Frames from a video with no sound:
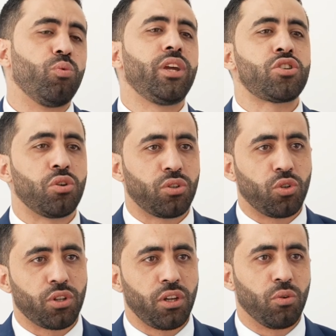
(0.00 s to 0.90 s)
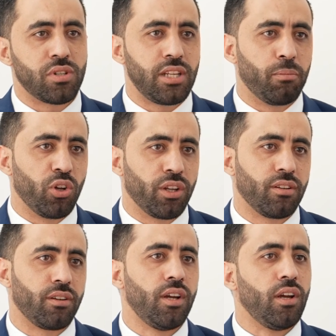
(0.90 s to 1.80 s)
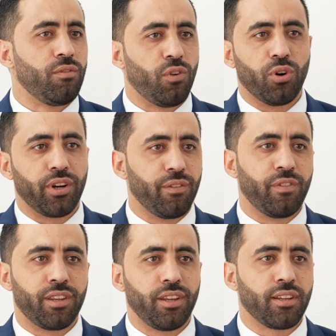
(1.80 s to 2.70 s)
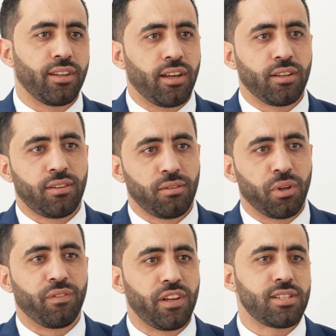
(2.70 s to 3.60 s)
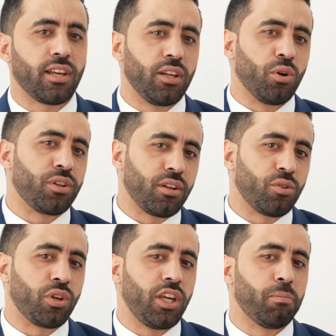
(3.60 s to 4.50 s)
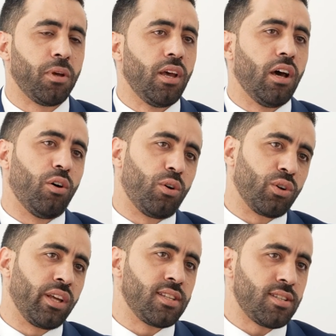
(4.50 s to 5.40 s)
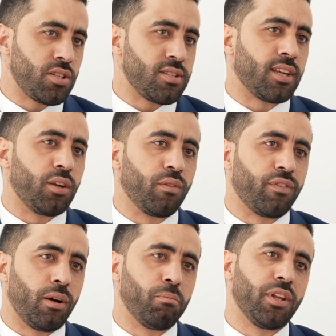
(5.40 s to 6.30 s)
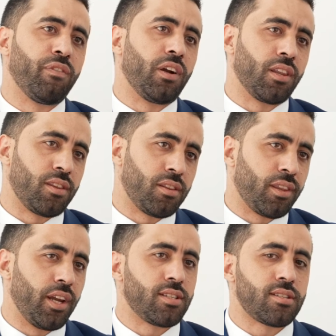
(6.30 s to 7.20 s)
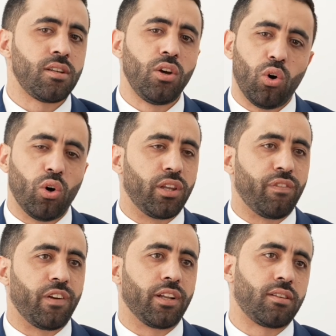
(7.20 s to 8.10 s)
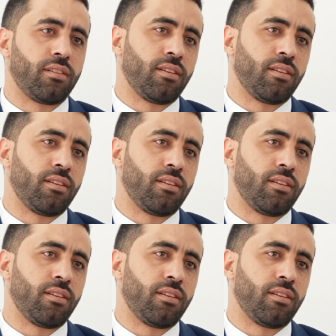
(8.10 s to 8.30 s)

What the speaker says: We should continuously monitor for everything that we're facing in order to keep our organization secure from different threats on different,